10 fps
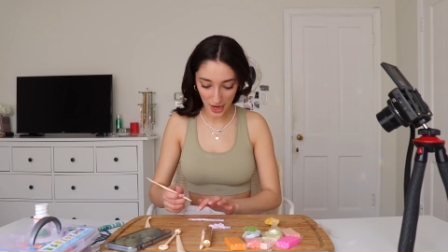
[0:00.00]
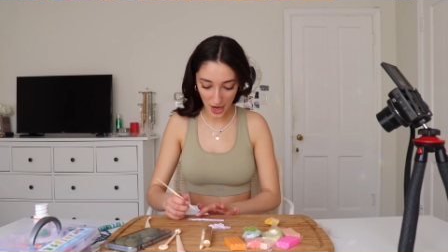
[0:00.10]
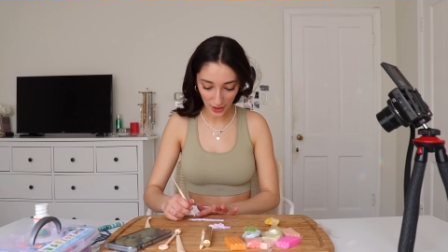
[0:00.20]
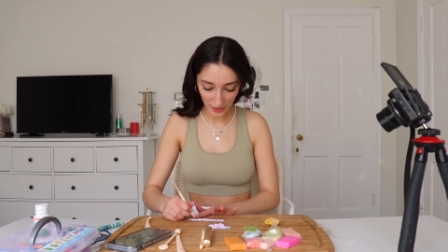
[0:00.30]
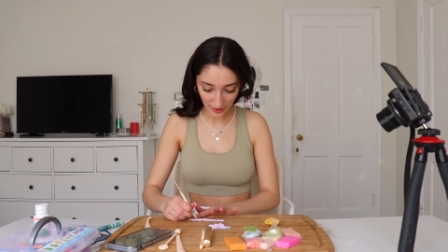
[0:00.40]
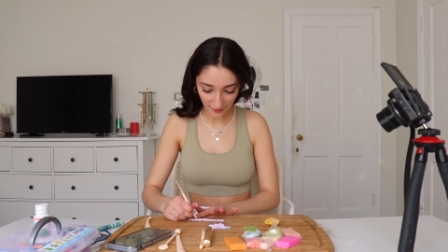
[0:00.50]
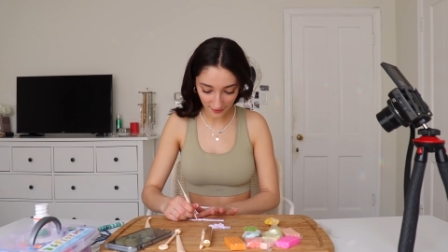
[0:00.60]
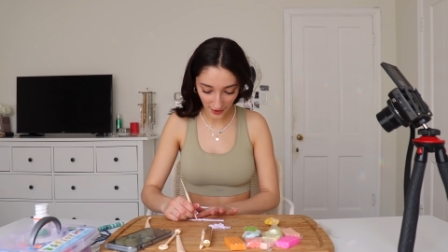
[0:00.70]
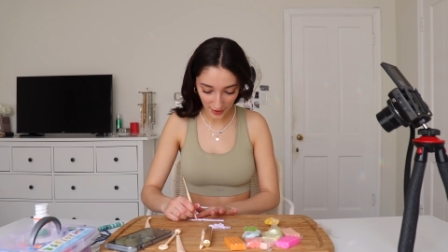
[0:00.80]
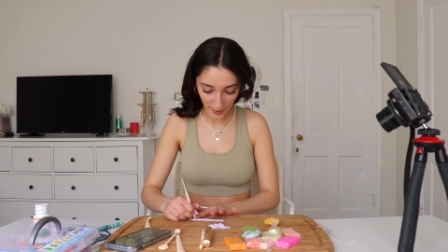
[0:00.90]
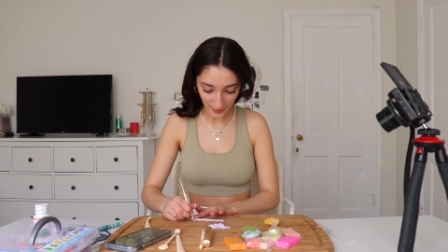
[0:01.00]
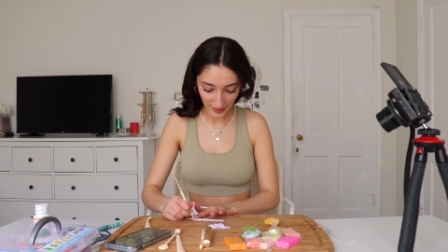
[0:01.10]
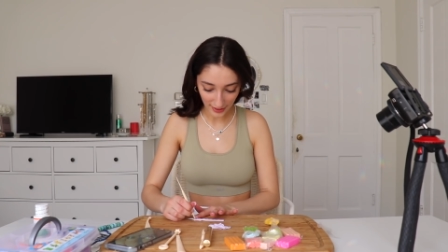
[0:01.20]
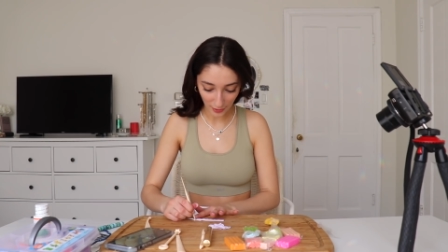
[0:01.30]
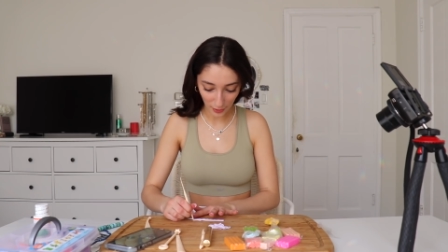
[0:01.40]
nothing fun about
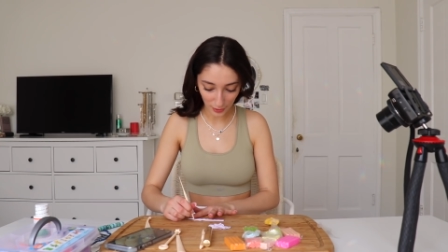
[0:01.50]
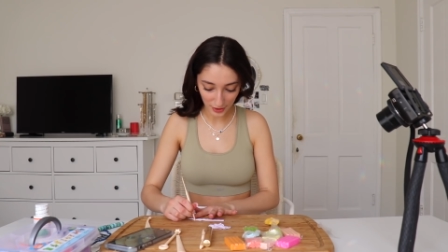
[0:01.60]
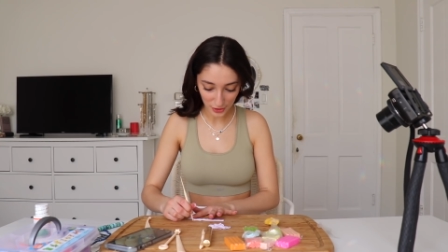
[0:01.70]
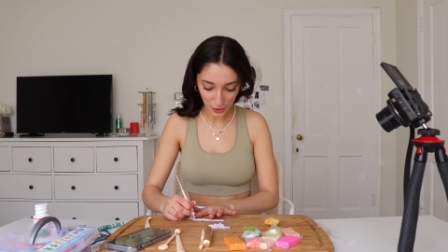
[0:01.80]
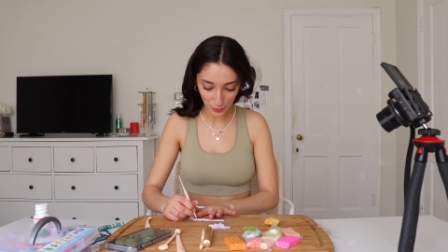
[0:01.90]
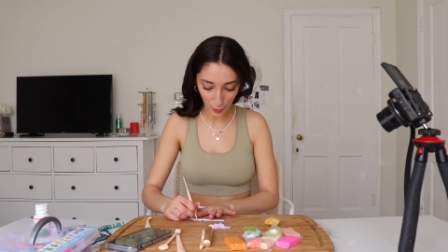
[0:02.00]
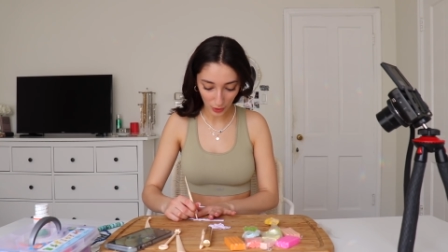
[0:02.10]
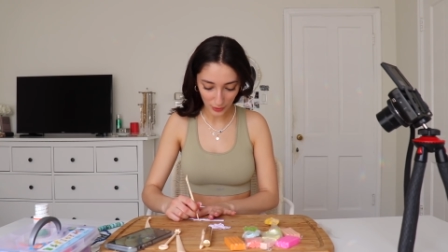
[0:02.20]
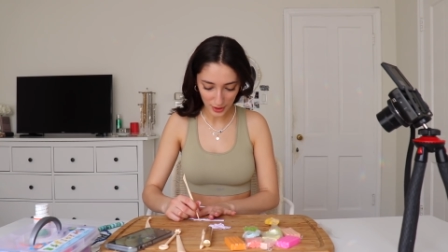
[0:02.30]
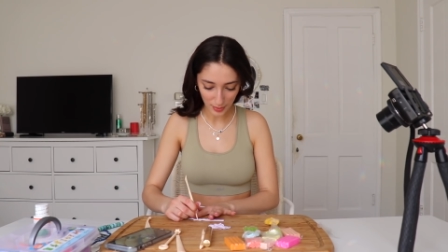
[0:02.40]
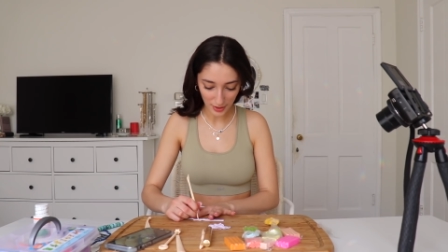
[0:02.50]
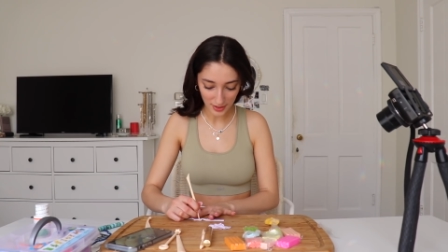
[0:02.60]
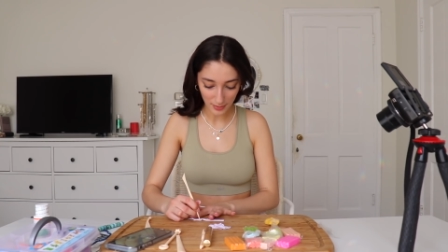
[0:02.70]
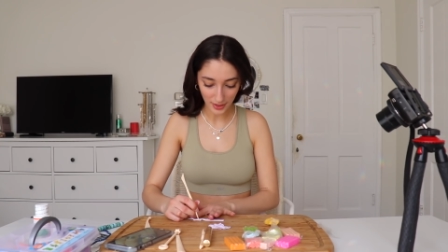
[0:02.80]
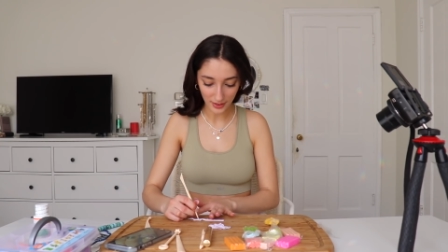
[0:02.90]
getting old. It's just more
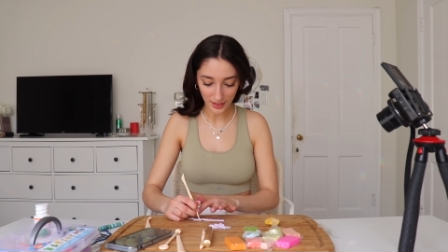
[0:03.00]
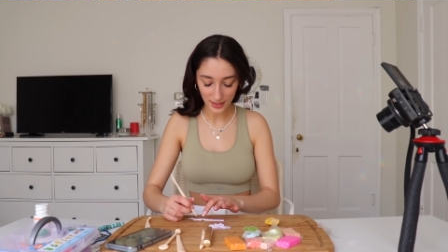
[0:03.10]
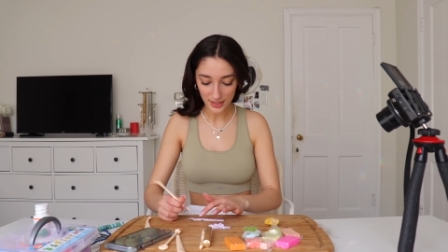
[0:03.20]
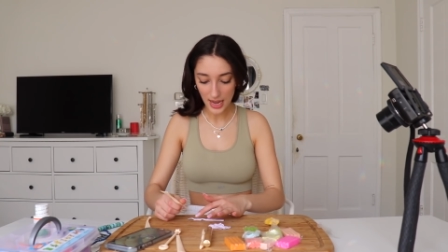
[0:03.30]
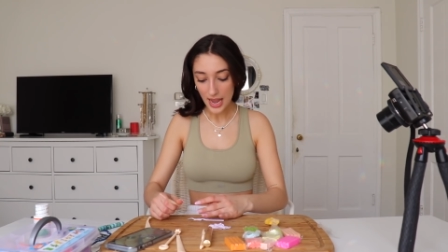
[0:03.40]
responsibilities.